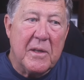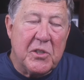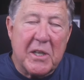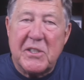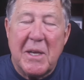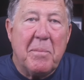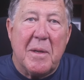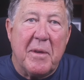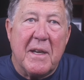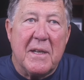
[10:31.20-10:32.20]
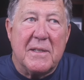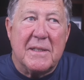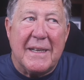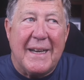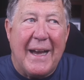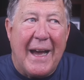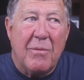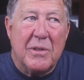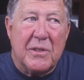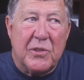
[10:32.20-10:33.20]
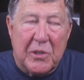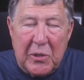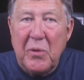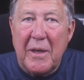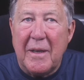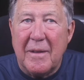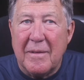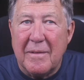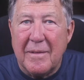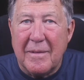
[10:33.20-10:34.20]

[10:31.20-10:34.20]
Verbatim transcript: just simply because I was doing,